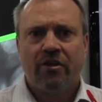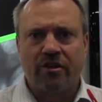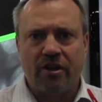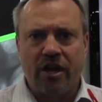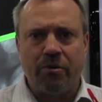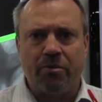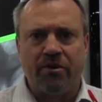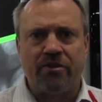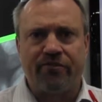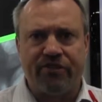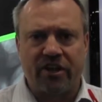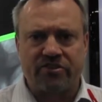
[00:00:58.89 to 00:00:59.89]
the labor,
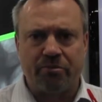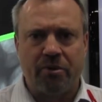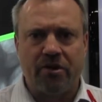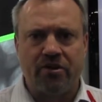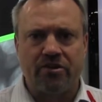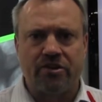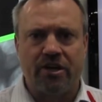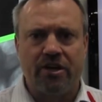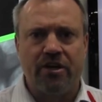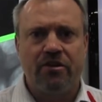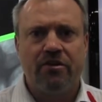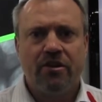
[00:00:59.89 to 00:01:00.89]
the
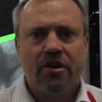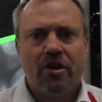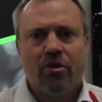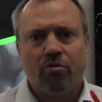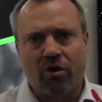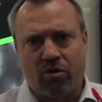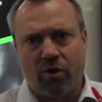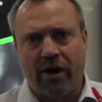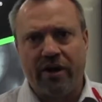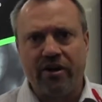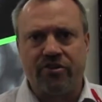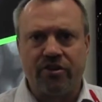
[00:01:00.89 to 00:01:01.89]
flexibility
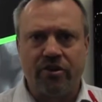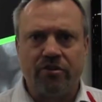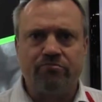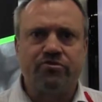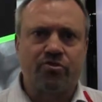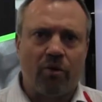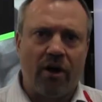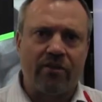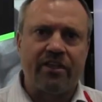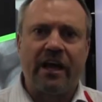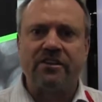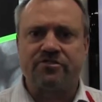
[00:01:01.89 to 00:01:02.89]
required to
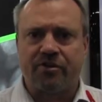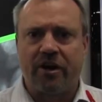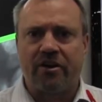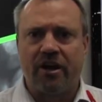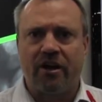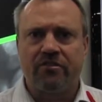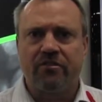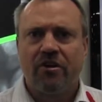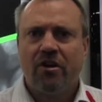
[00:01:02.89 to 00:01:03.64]
swath and straight cut.